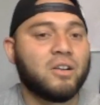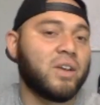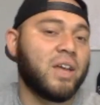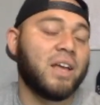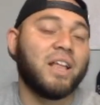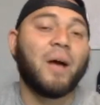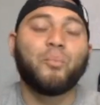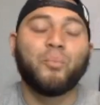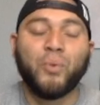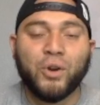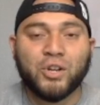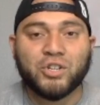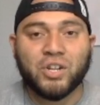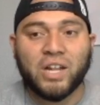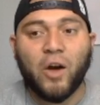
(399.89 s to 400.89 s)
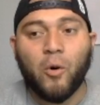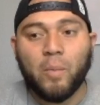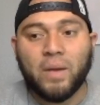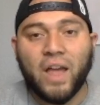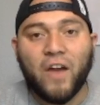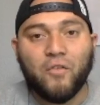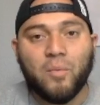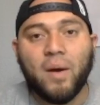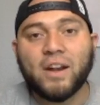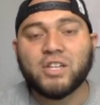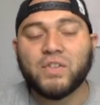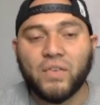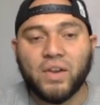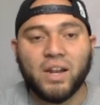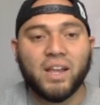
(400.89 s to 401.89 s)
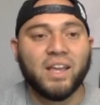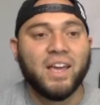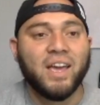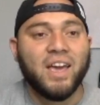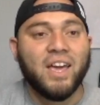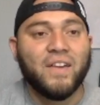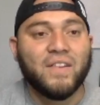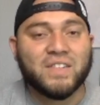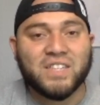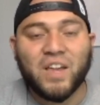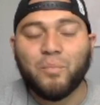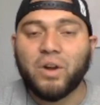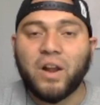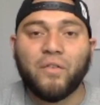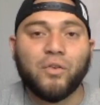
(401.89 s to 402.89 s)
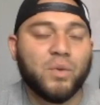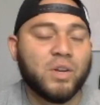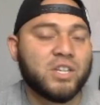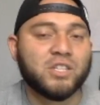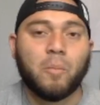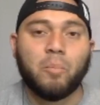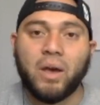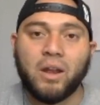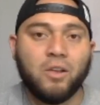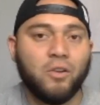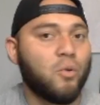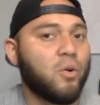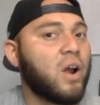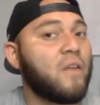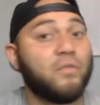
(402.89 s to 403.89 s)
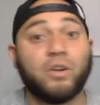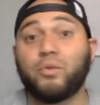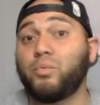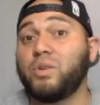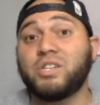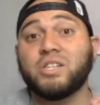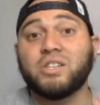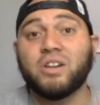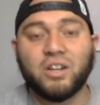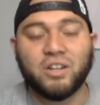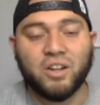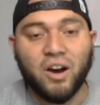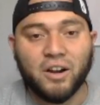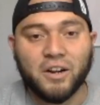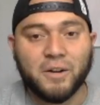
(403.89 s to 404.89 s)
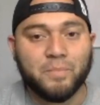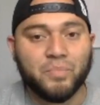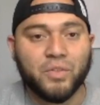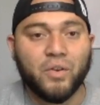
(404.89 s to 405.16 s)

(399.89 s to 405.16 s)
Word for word: Okay, I'm pretty sure that will be everybody's feeling if SafeMoon ever reaches a penny or ever reaches a dollar.